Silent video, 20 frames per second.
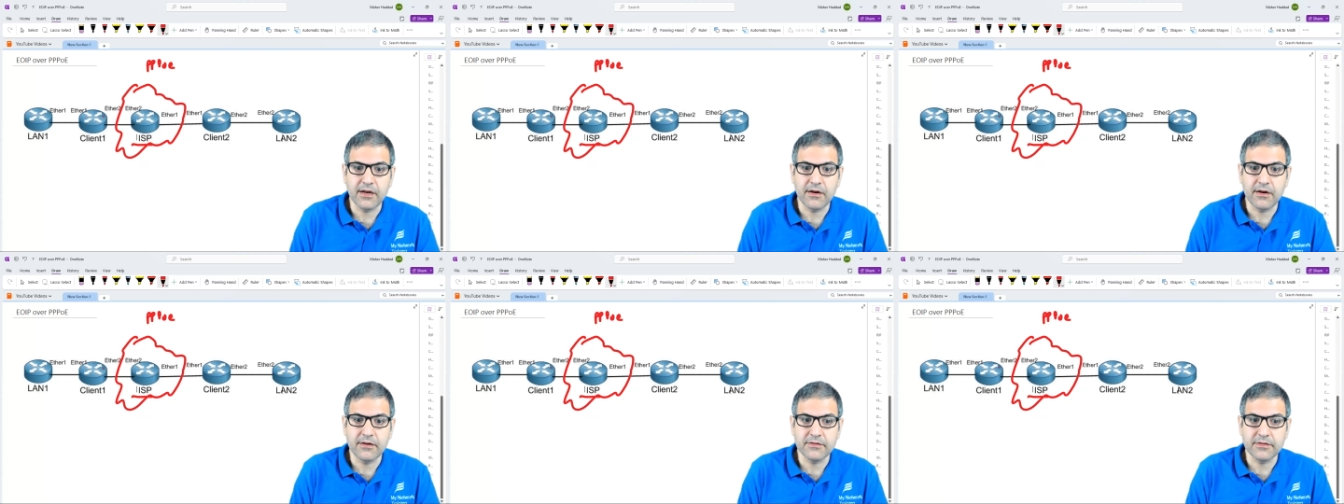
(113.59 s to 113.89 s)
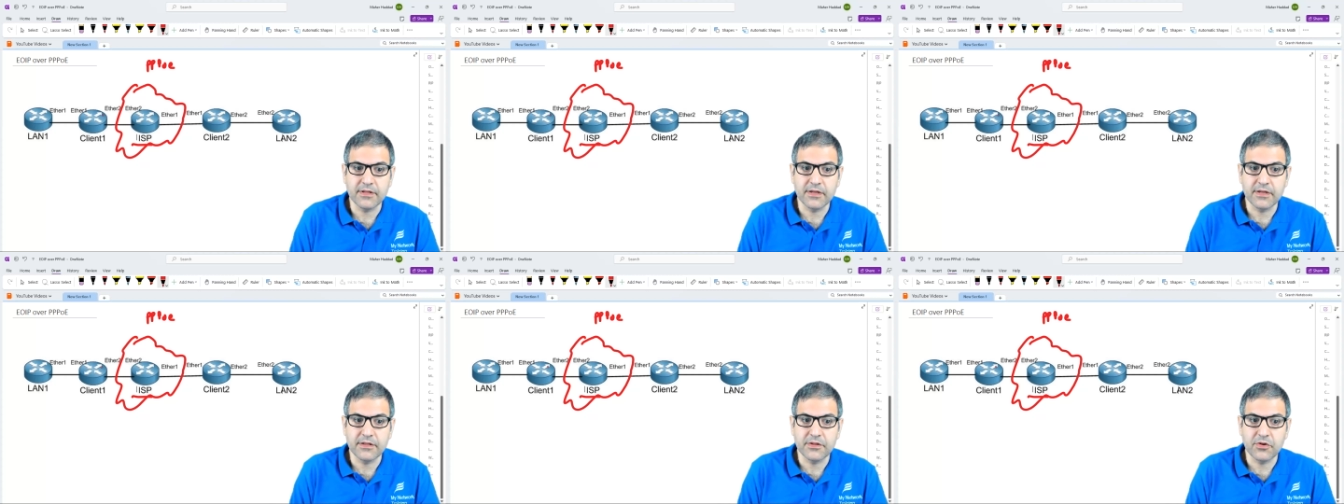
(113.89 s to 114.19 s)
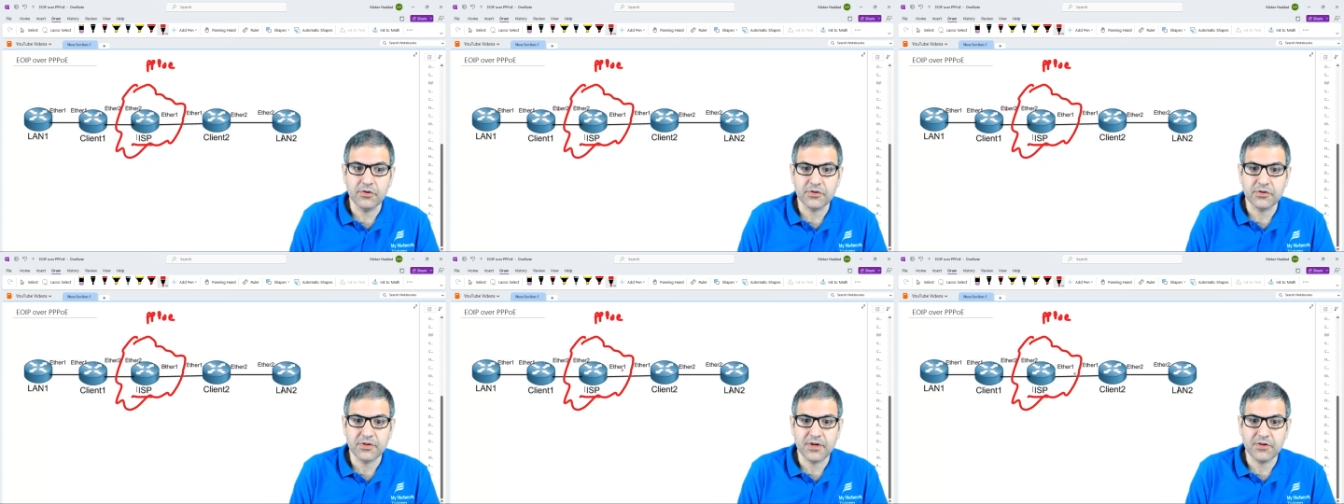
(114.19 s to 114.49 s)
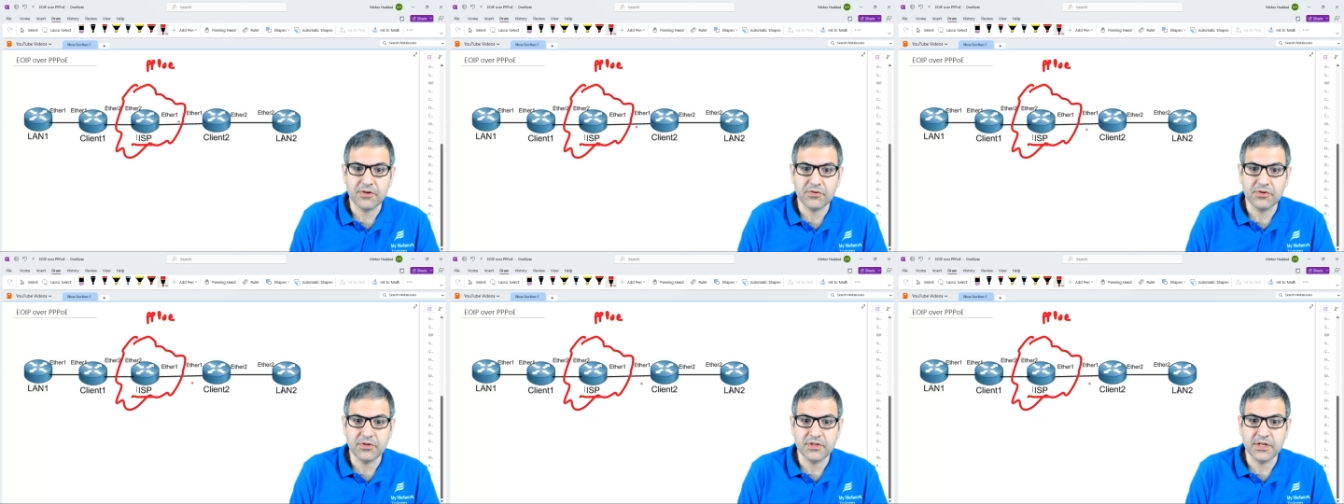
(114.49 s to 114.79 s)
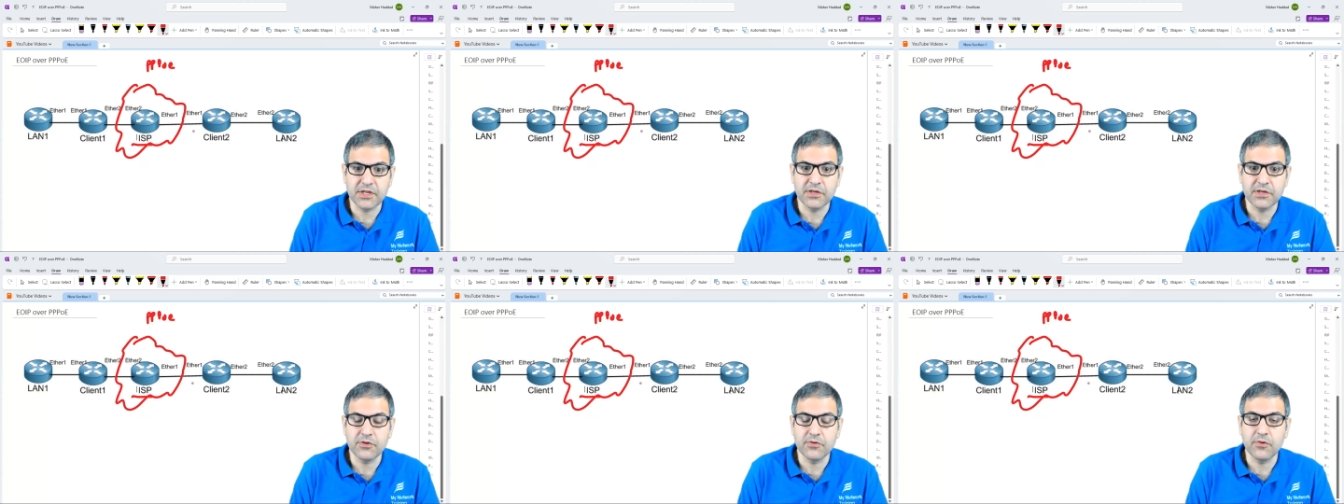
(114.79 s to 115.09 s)
on uh, those routers
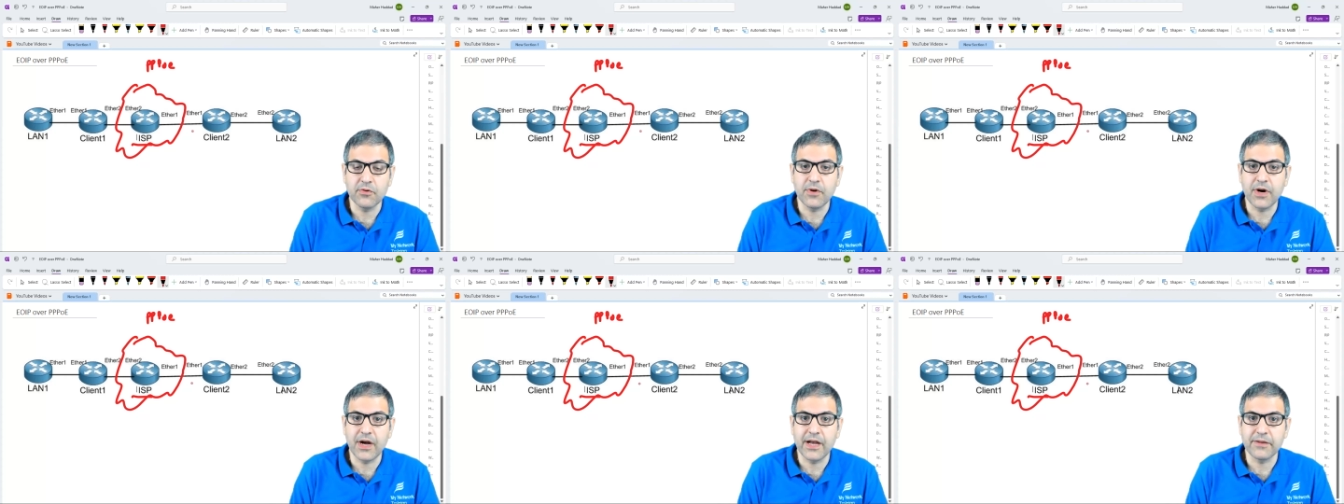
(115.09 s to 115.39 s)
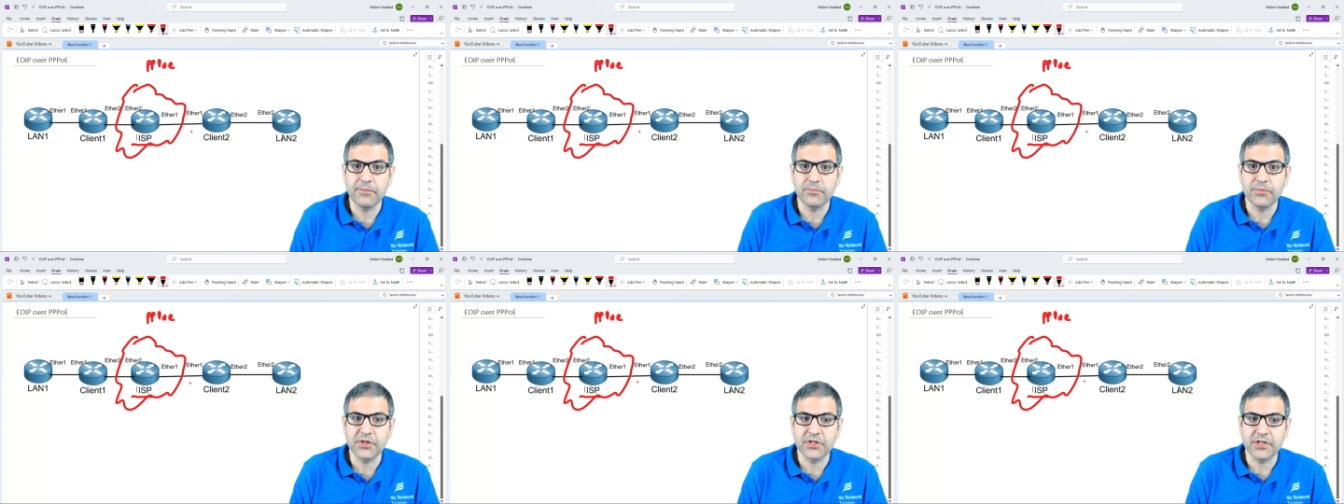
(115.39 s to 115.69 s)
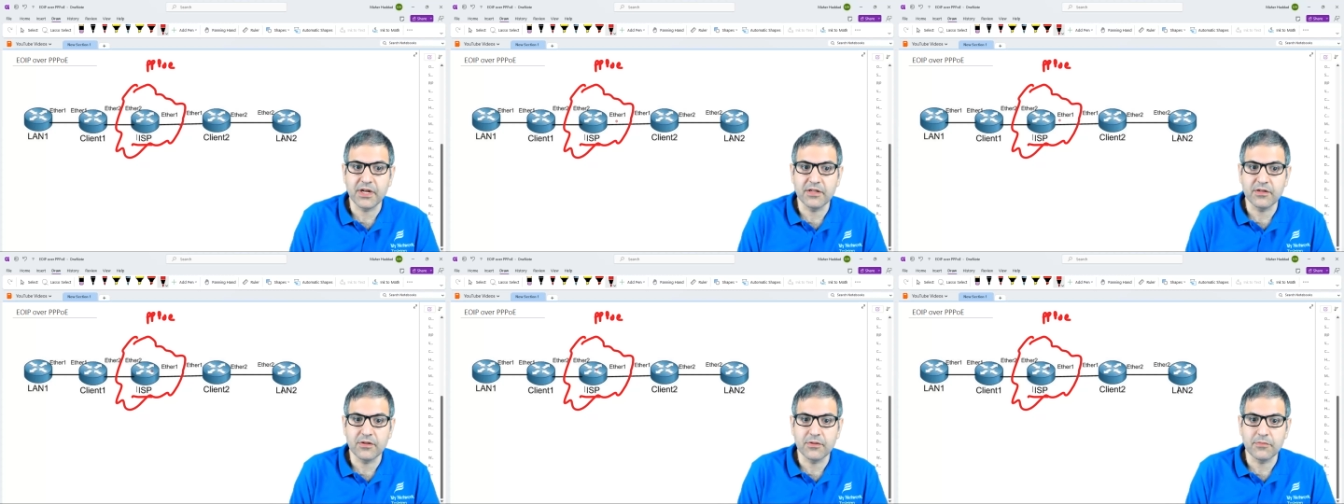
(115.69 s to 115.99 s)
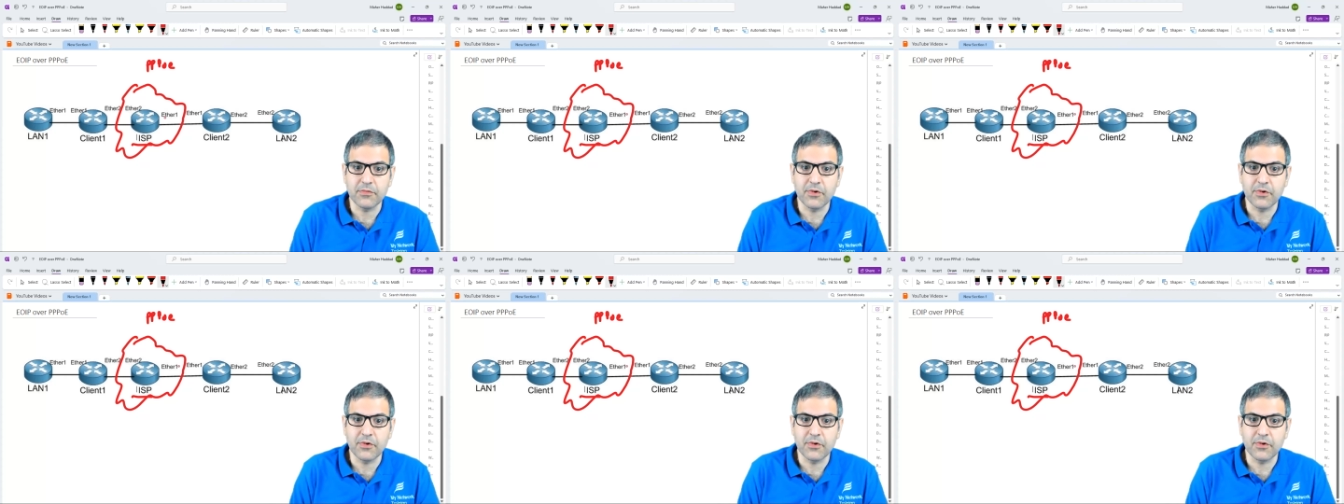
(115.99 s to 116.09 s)
EOIP tunnel.